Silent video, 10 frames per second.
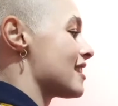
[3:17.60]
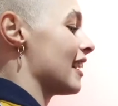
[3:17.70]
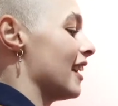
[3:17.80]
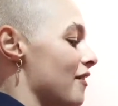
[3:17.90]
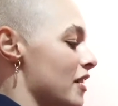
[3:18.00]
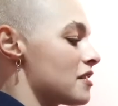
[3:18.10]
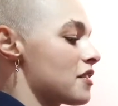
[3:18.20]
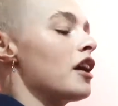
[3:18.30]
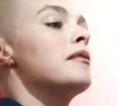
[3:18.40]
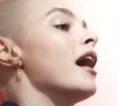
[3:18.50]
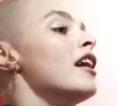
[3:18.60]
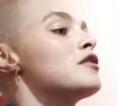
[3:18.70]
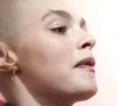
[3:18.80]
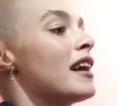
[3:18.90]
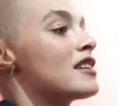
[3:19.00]
I love it so
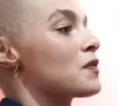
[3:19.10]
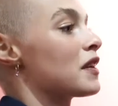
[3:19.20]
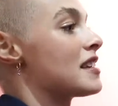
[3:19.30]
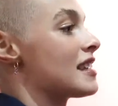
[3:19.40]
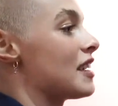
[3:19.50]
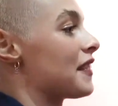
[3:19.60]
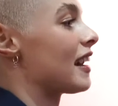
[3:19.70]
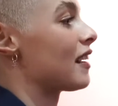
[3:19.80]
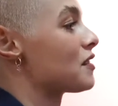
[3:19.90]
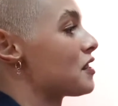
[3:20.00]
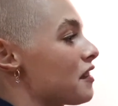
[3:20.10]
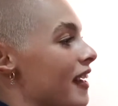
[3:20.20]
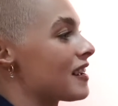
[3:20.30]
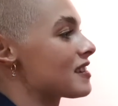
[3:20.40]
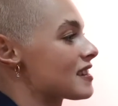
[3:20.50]
much, but I just want to see you in a little
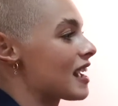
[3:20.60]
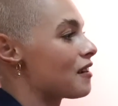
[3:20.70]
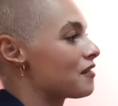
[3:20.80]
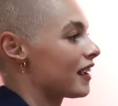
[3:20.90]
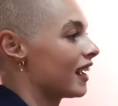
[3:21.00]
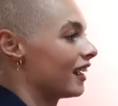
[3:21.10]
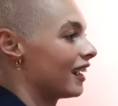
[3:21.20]
2000s outfit.